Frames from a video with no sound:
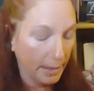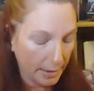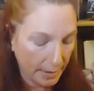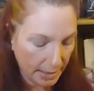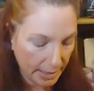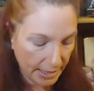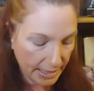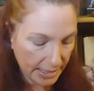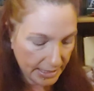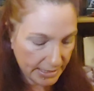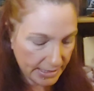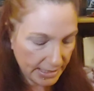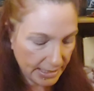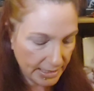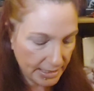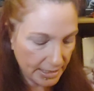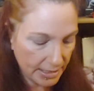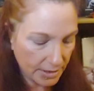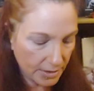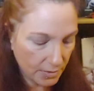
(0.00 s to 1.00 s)
And like I
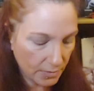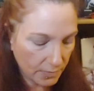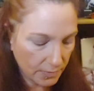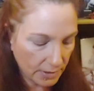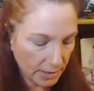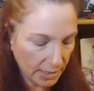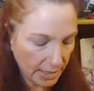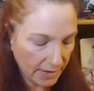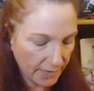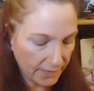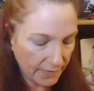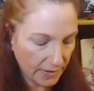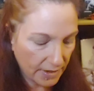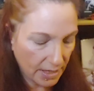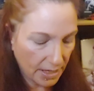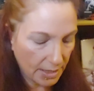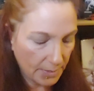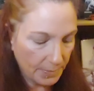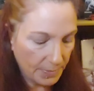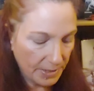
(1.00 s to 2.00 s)
said, they don't really have a
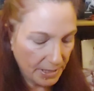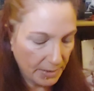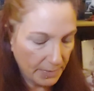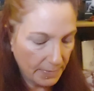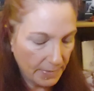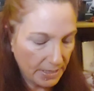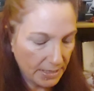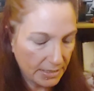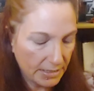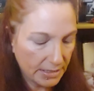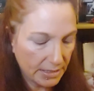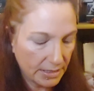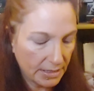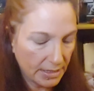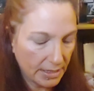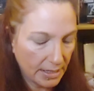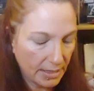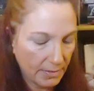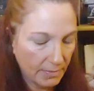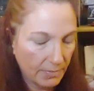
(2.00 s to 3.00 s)
lot of pigment
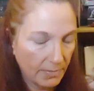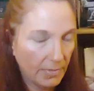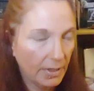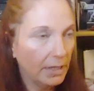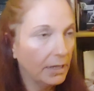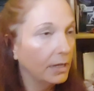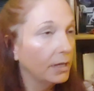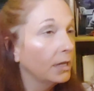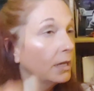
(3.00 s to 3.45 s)
in them.